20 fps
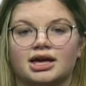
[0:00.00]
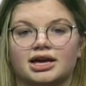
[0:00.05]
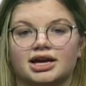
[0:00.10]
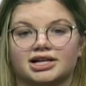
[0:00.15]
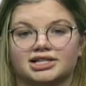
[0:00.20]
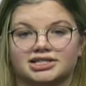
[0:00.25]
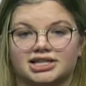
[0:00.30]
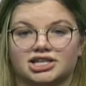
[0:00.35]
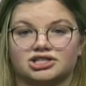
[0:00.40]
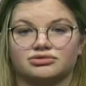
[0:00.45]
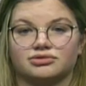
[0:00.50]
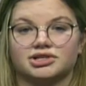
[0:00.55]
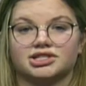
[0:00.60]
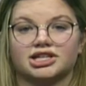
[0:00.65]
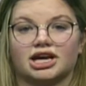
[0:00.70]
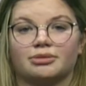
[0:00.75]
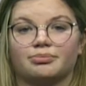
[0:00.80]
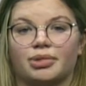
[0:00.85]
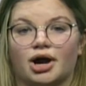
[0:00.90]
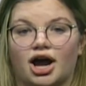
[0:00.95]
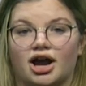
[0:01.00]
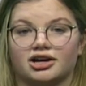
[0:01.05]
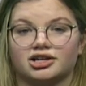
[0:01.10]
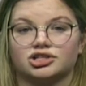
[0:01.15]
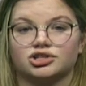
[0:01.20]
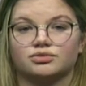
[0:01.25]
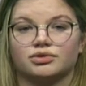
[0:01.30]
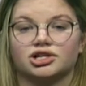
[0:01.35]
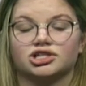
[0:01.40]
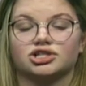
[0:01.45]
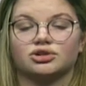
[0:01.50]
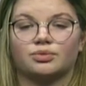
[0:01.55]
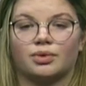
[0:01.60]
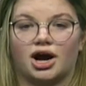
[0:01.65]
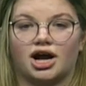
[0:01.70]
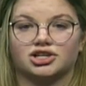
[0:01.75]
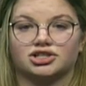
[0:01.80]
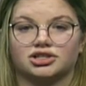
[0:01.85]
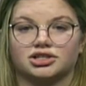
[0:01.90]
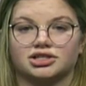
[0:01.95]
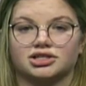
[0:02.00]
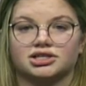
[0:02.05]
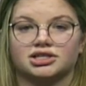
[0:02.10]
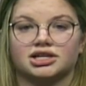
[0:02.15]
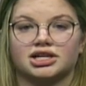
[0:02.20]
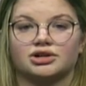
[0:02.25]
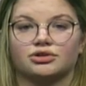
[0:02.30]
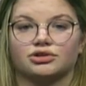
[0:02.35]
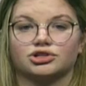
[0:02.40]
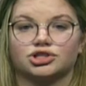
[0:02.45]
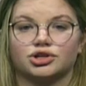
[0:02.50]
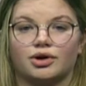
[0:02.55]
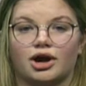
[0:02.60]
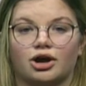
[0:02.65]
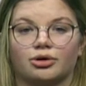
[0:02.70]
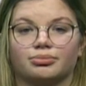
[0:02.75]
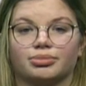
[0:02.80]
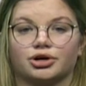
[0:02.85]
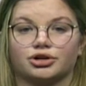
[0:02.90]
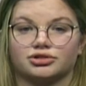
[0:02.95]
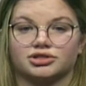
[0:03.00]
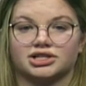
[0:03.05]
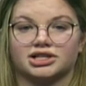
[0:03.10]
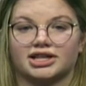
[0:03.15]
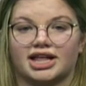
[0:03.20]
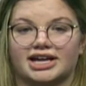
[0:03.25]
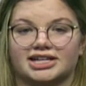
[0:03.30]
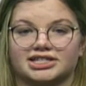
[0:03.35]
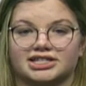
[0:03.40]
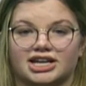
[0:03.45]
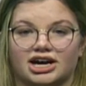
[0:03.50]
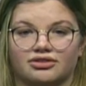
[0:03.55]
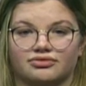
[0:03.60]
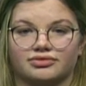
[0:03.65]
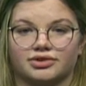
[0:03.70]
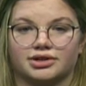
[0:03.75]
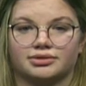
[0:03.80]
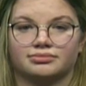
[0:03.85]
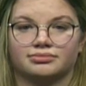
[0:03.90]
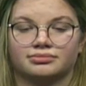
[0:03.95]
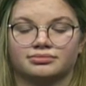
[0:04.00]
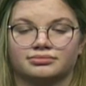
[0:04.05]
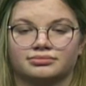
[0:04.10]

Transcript: Accessories like pocket squares or watches can also help personalize the outfit.